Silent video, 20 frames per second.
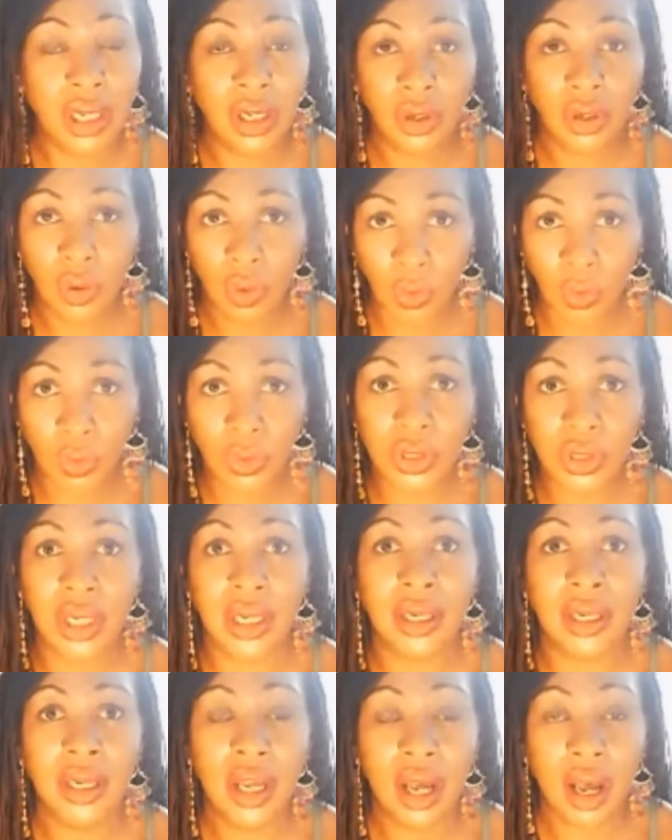we can
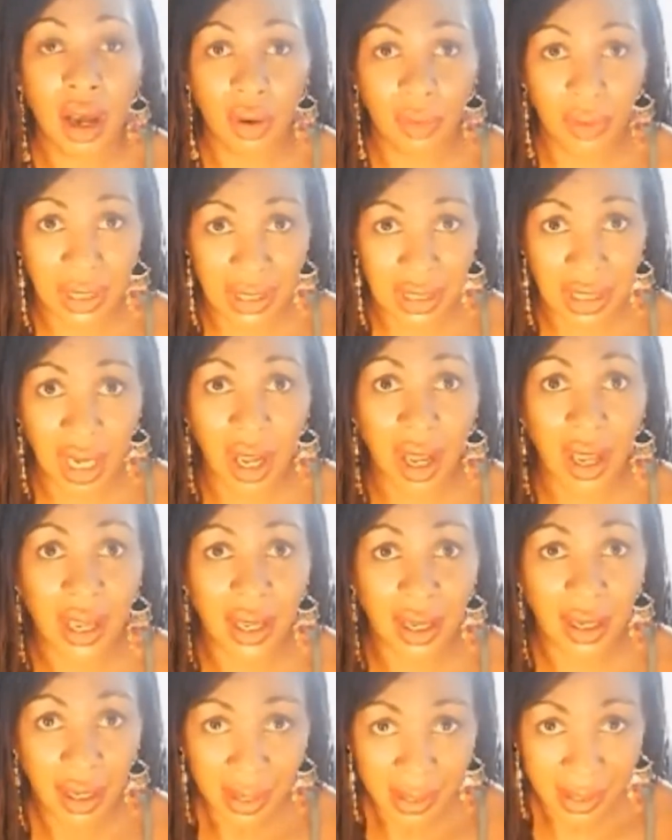alter our
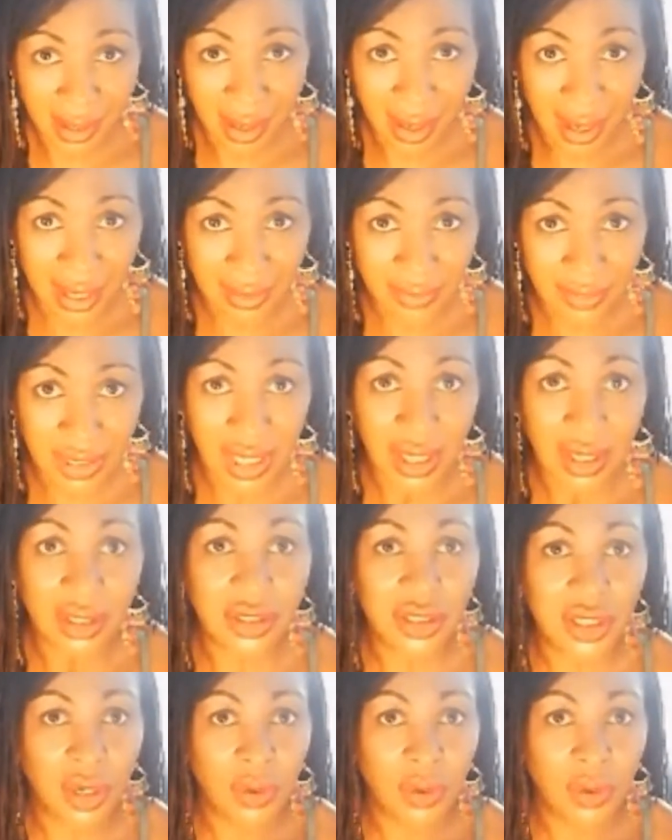entire lives.